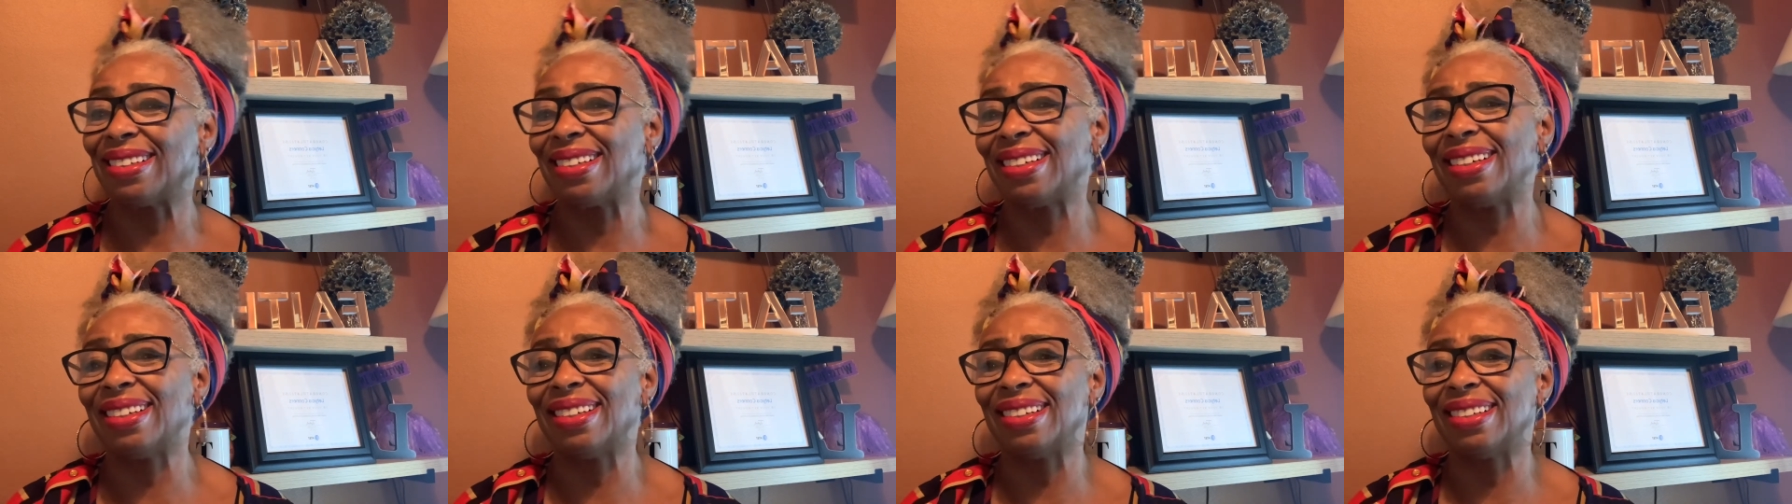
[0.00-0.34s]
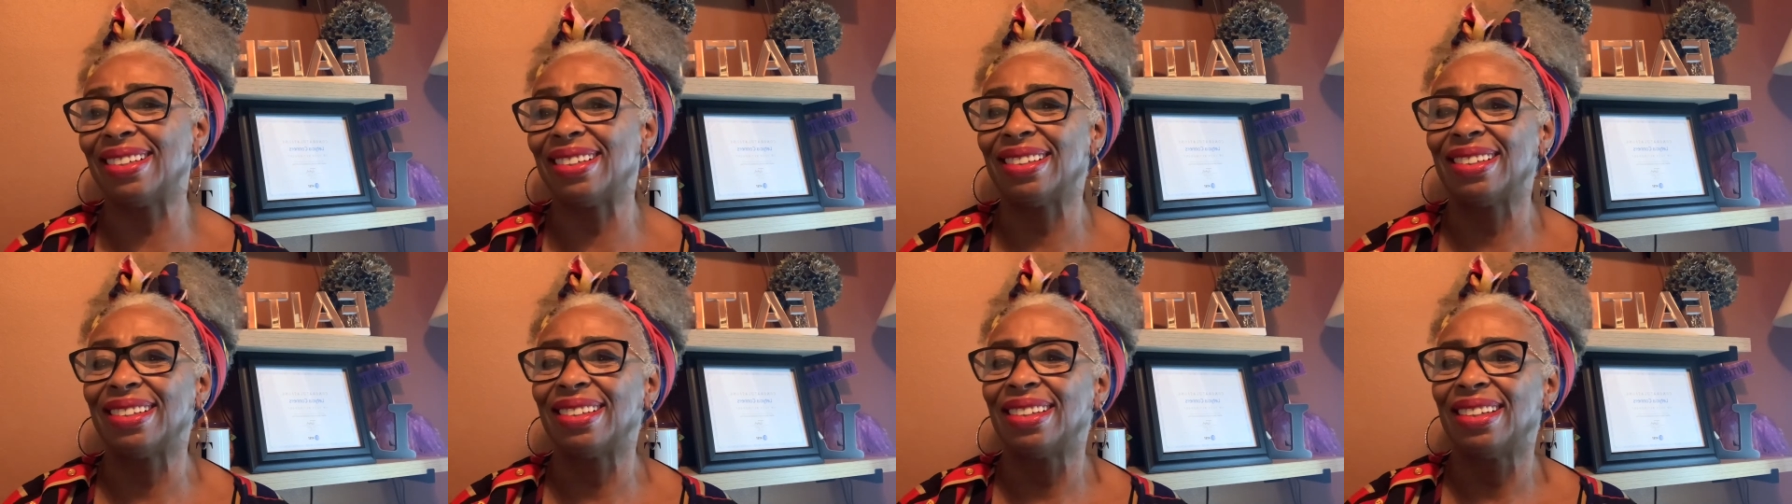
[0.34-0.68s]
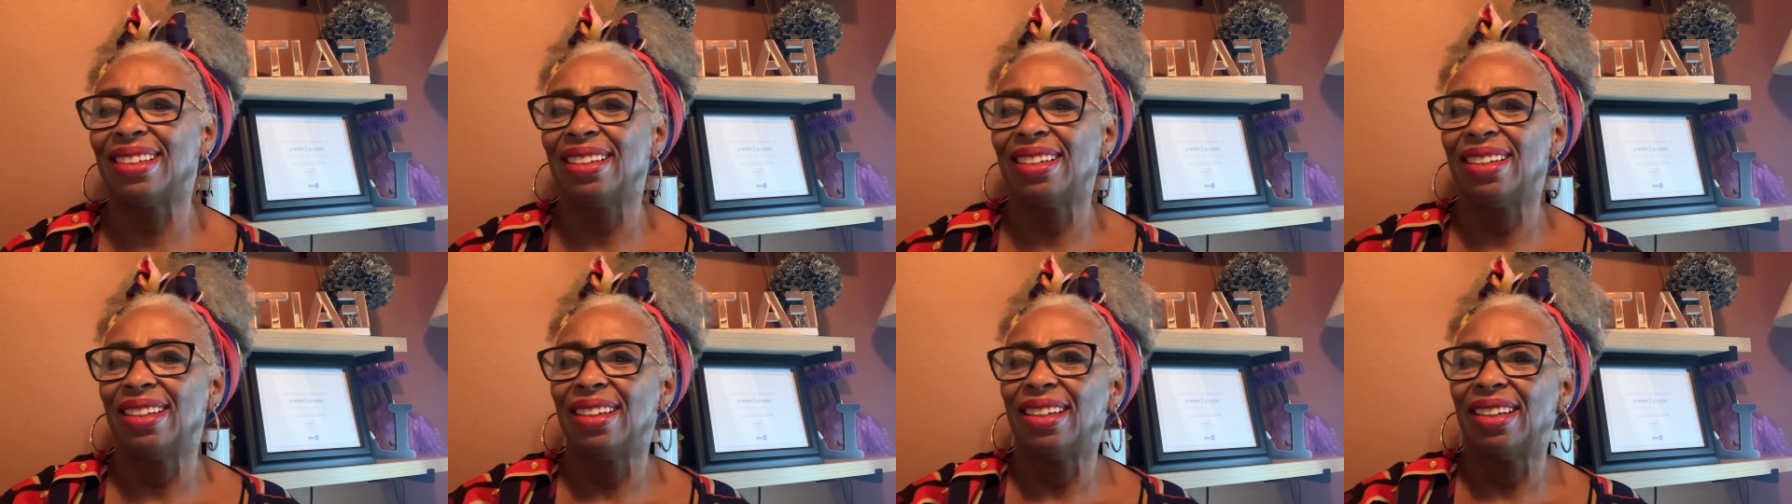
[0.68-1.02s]

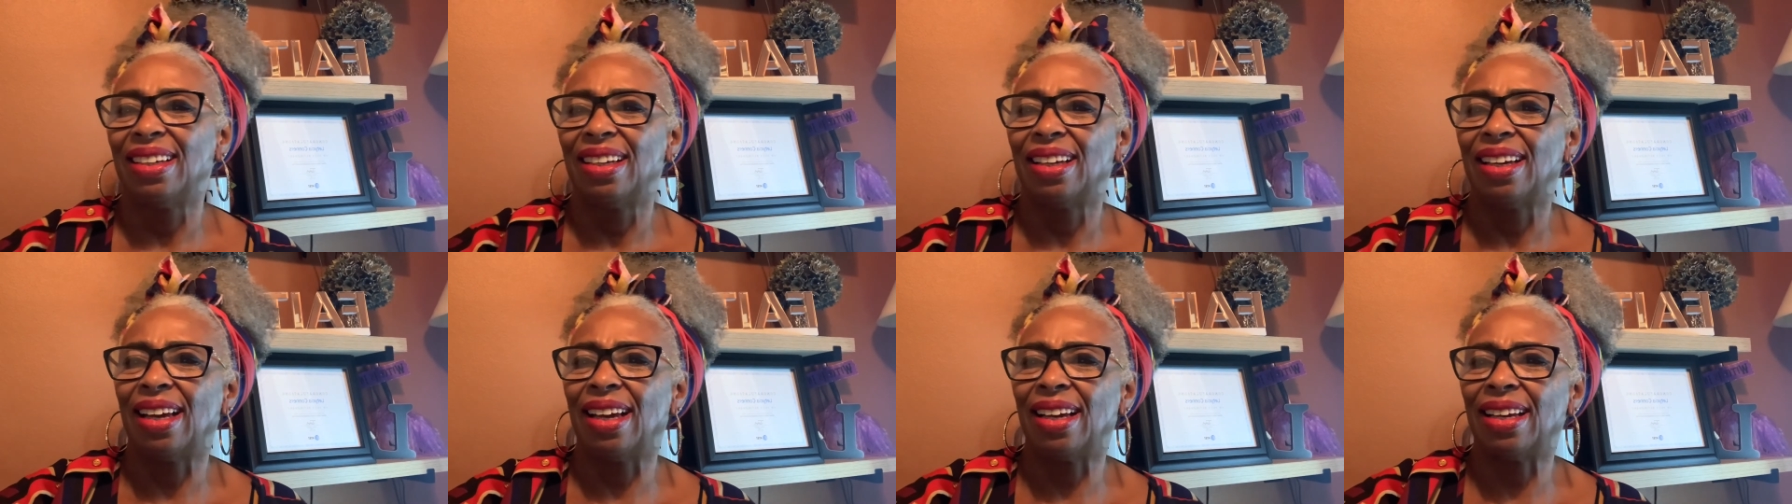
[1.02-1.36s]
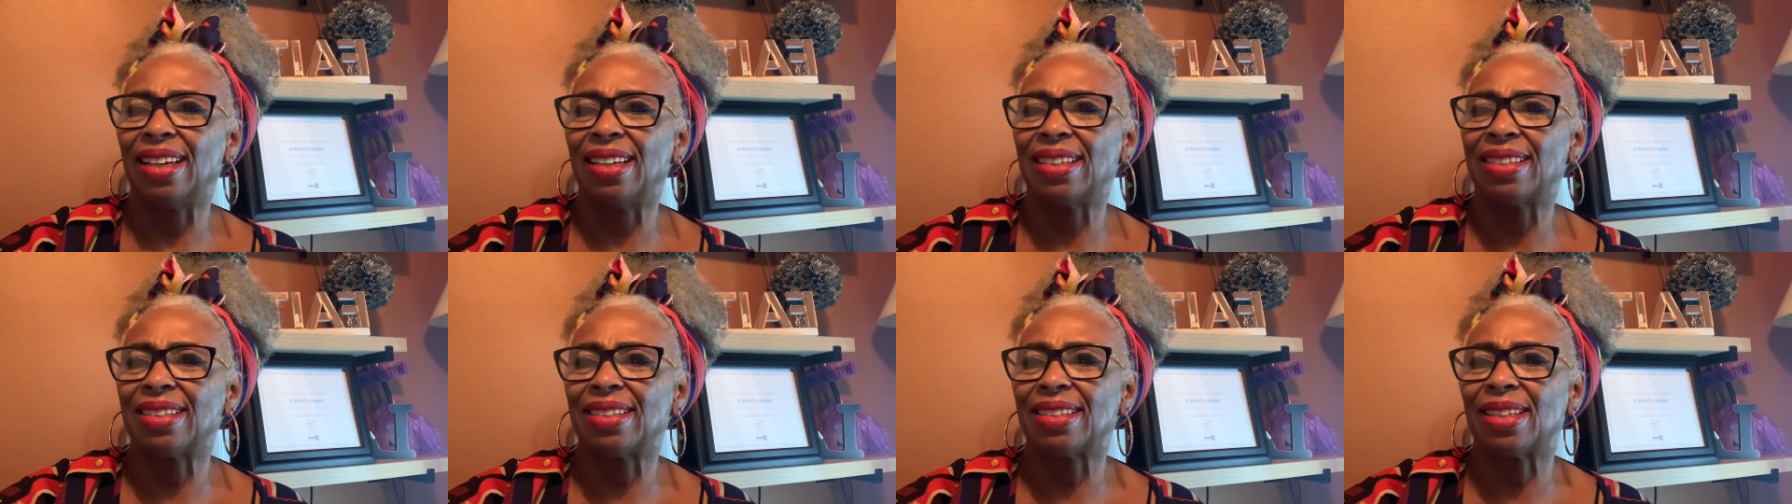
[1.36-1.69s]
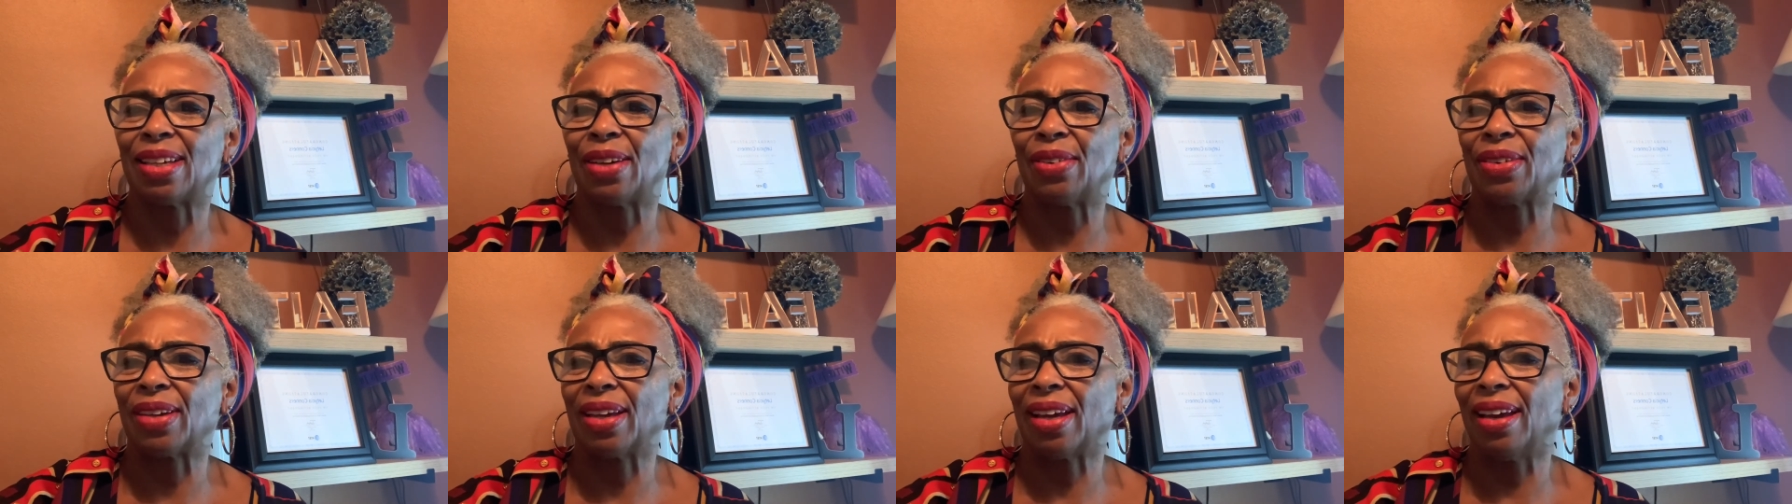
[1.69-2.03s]
I guess it's
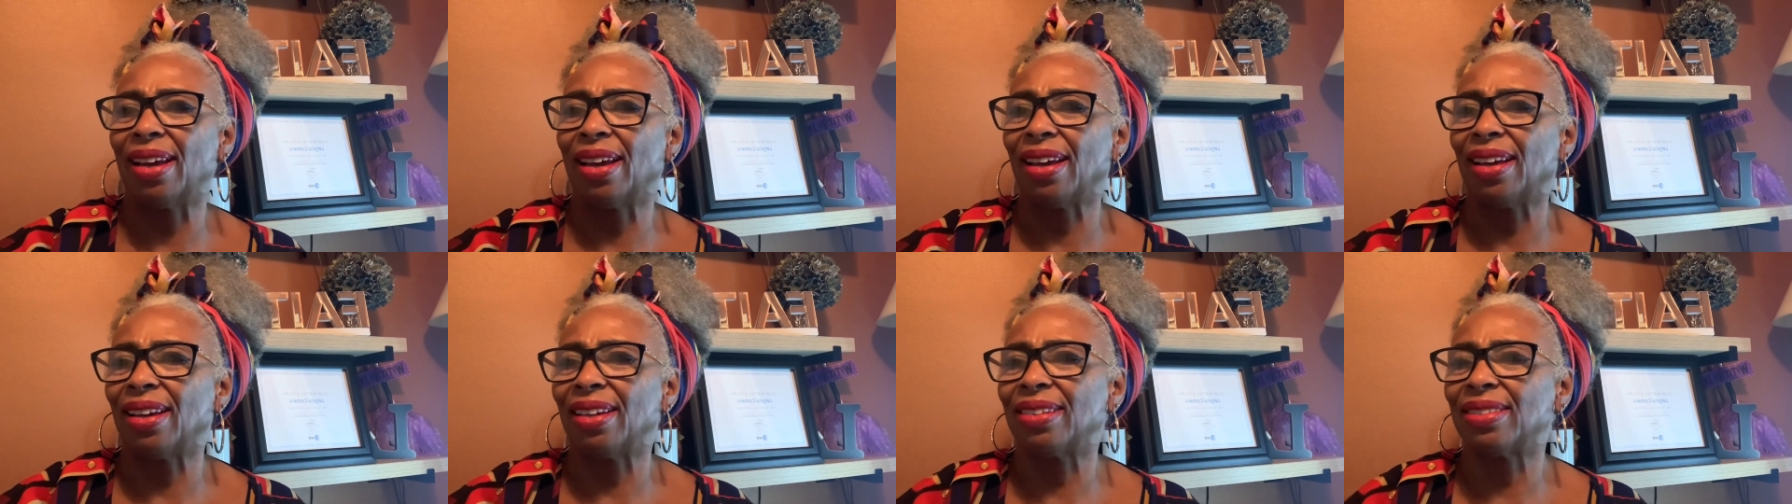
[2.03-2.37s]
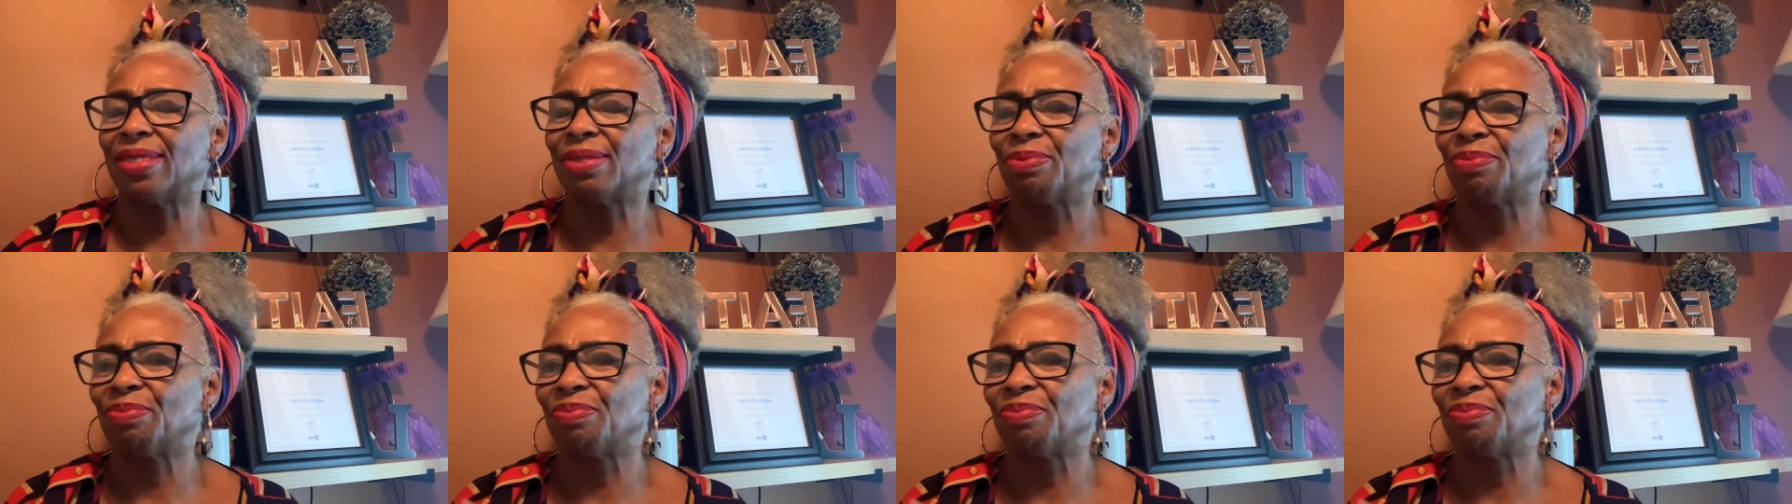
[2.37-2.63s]
okay.